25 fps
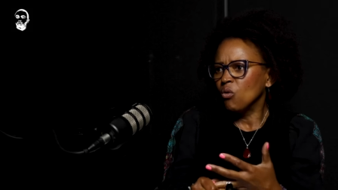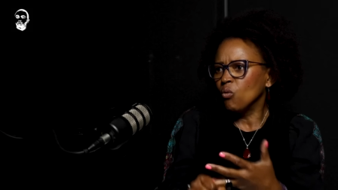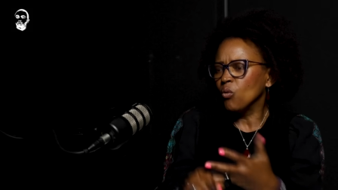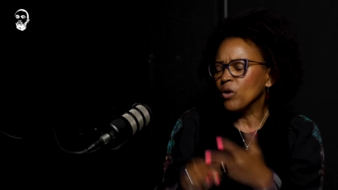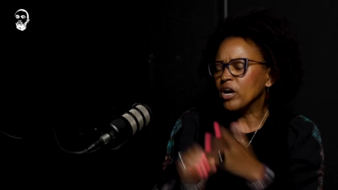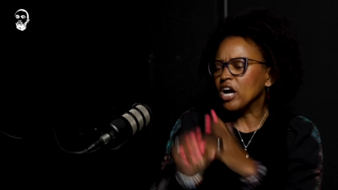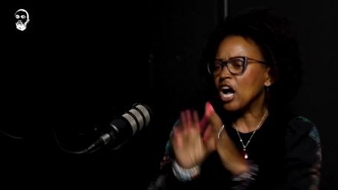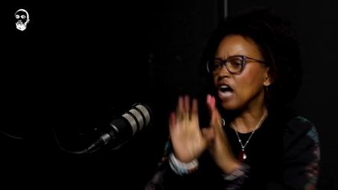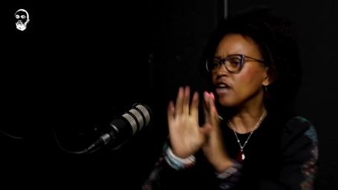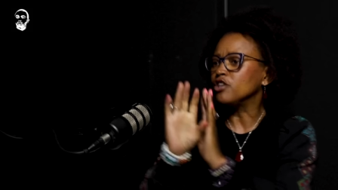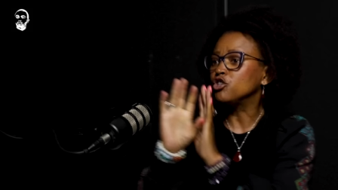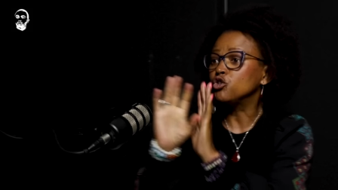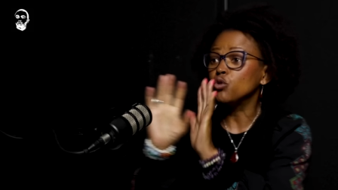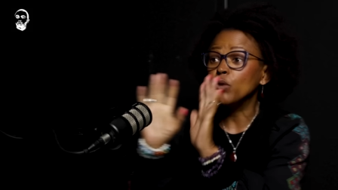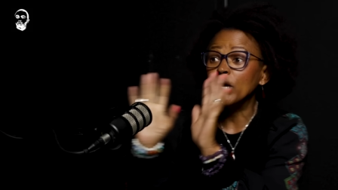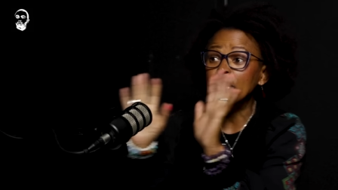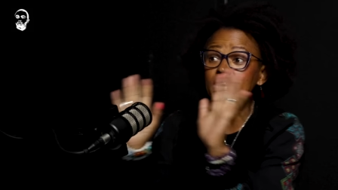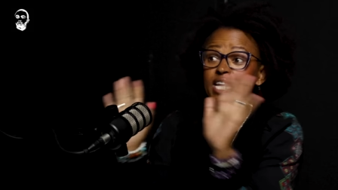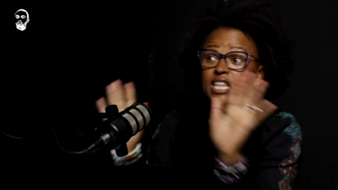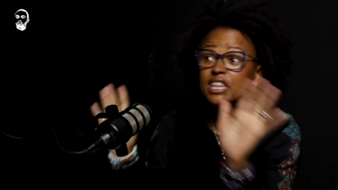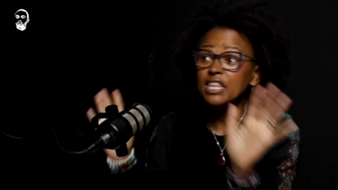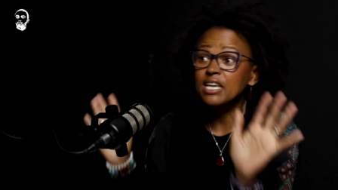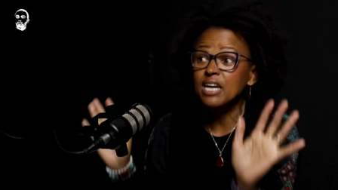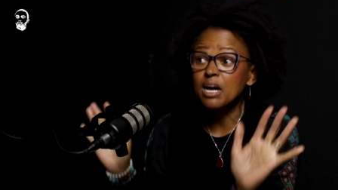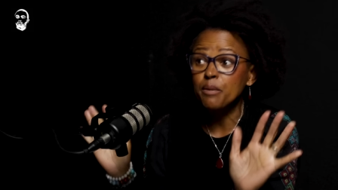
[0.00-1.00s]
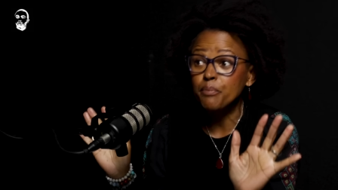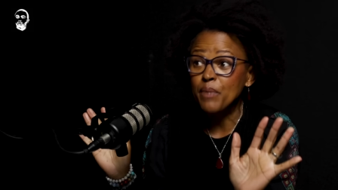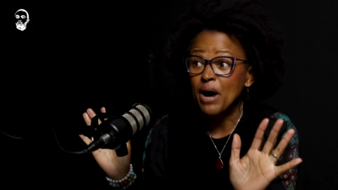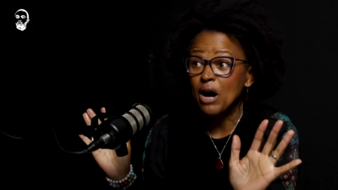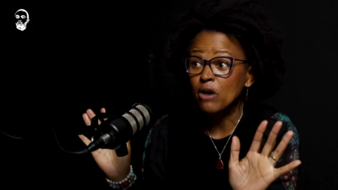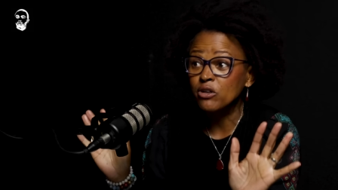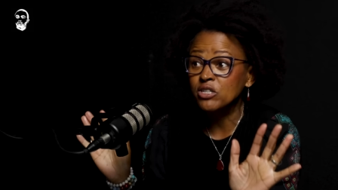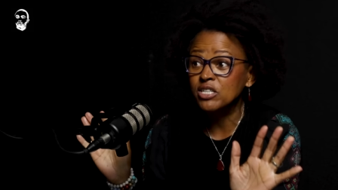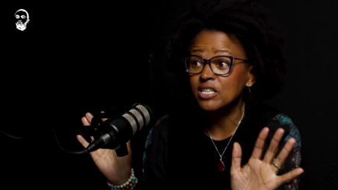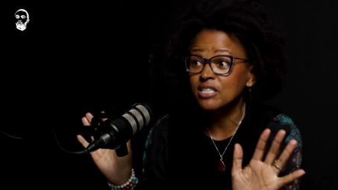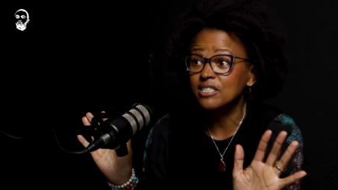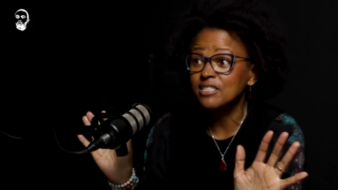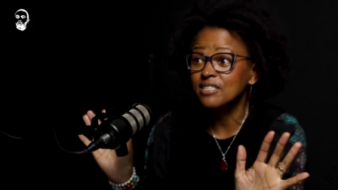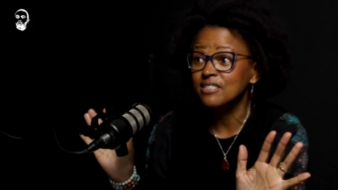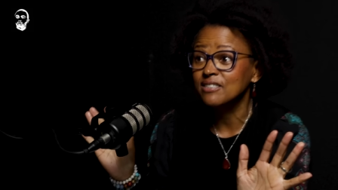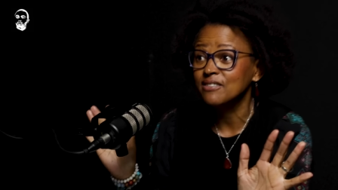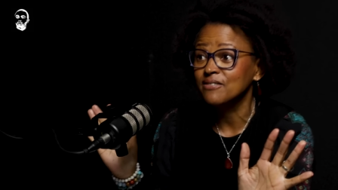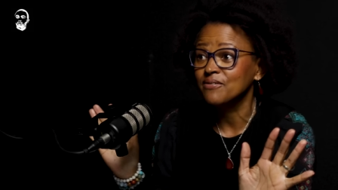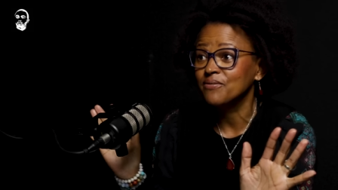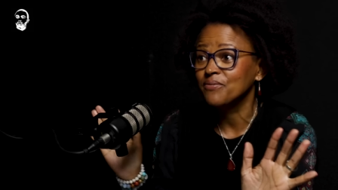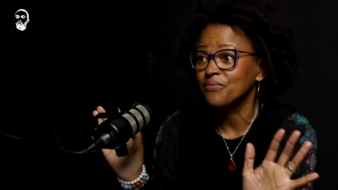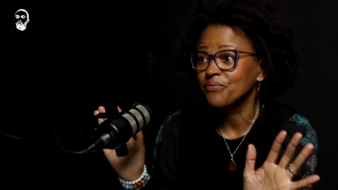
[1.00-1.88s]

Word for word: We can't do anything about it.